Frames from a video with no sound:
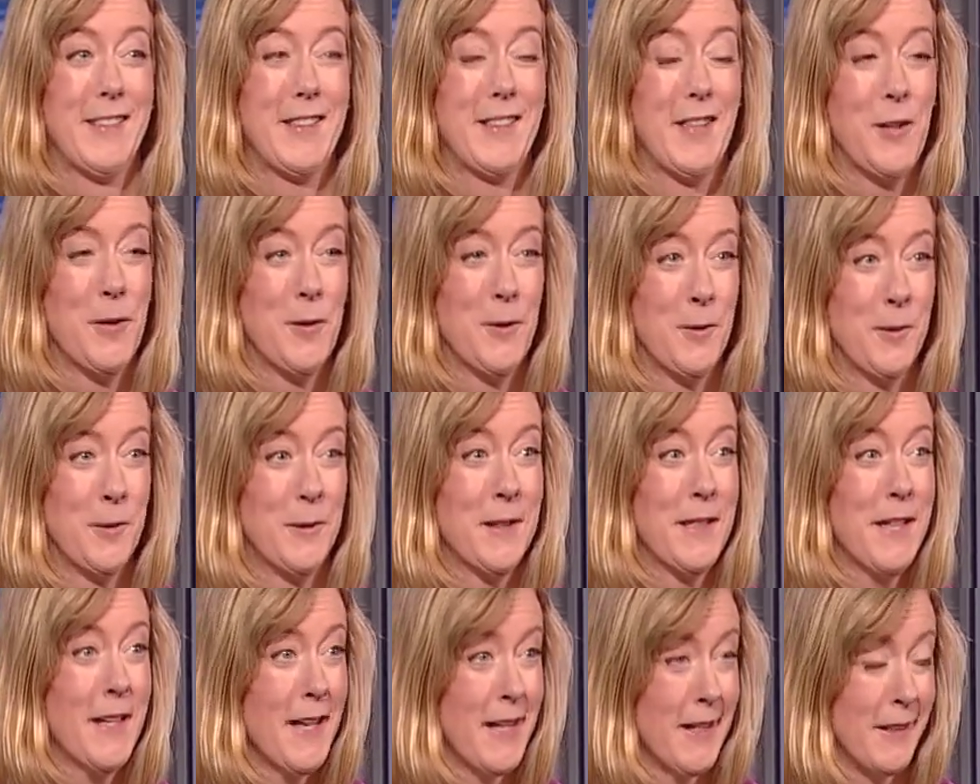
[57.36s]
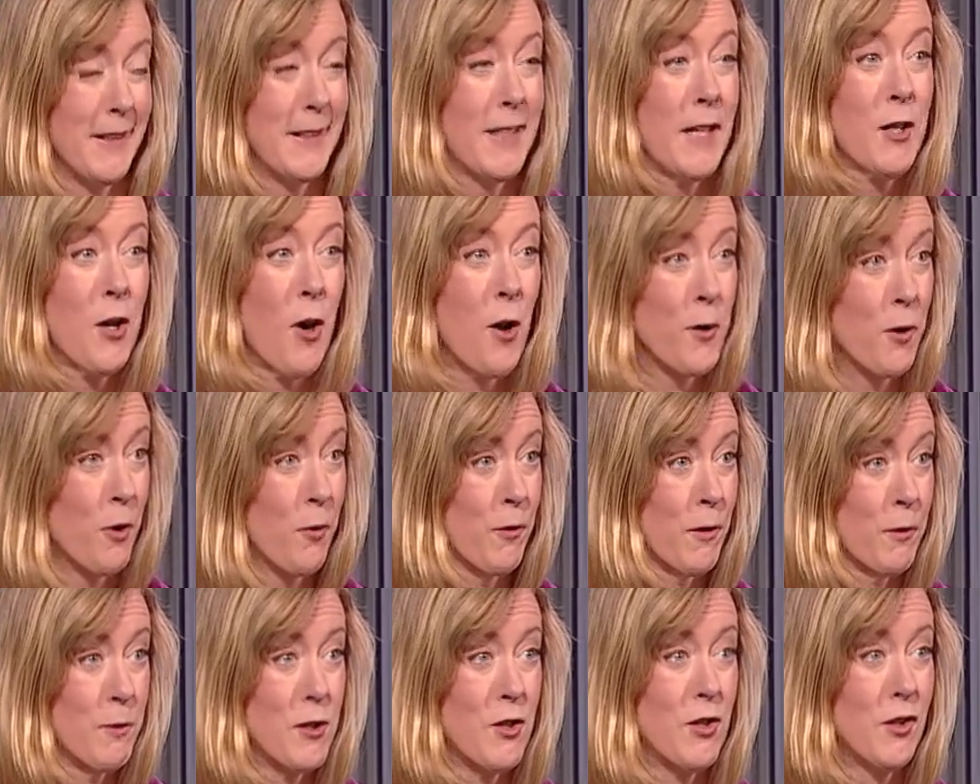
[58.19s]
So, well, yeah, they got
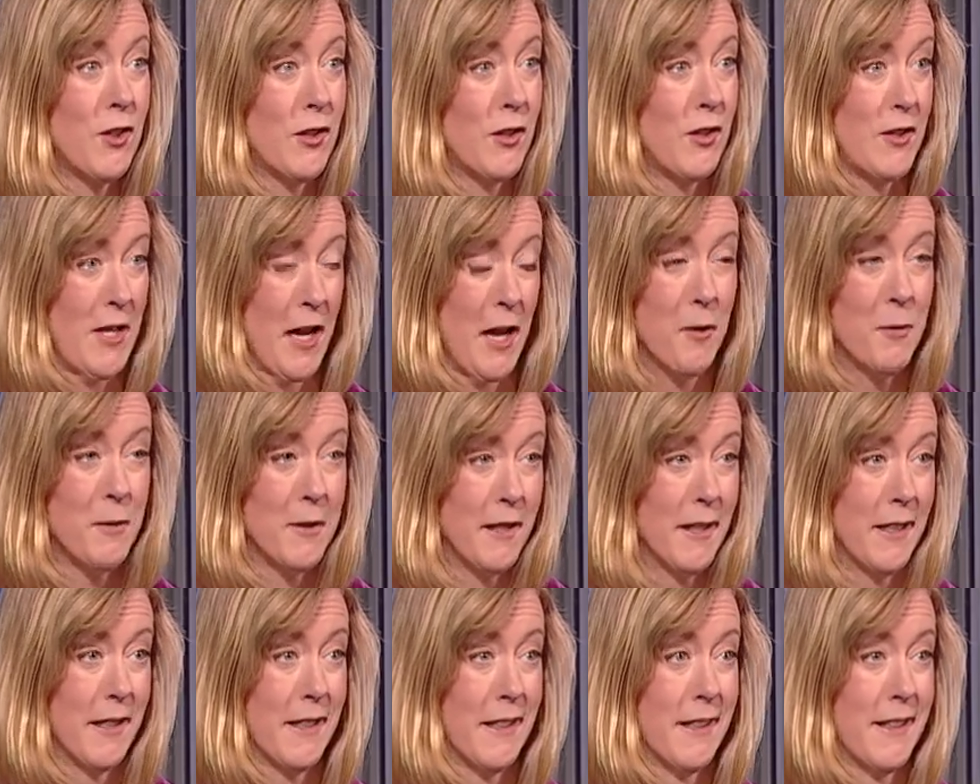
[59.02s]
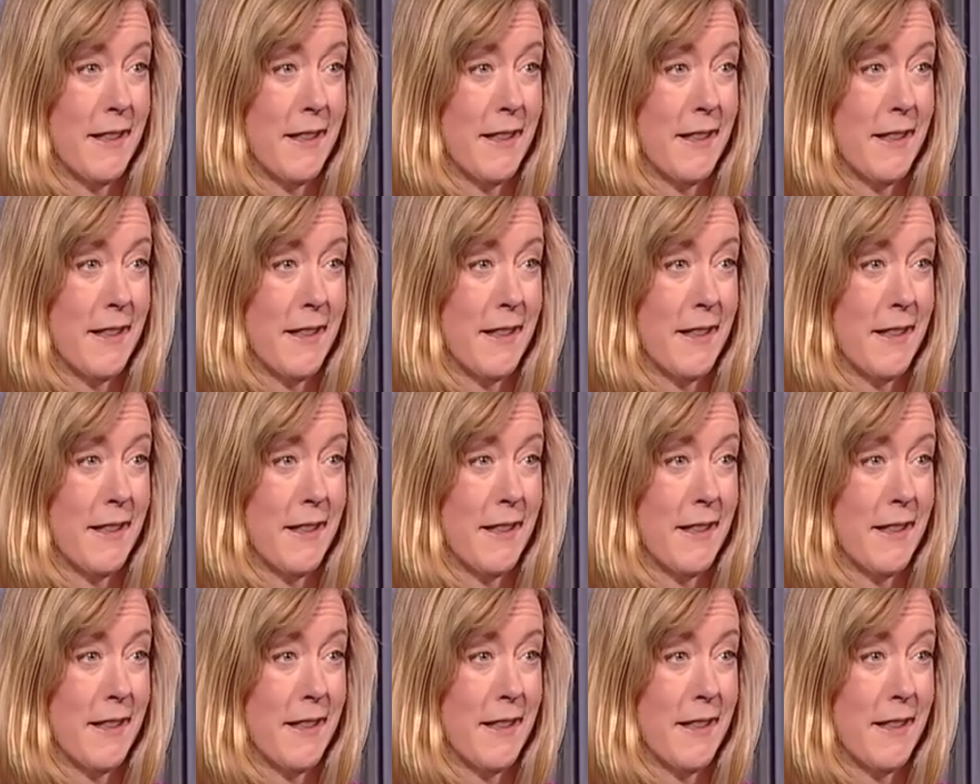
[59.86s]
over it, which is astounding.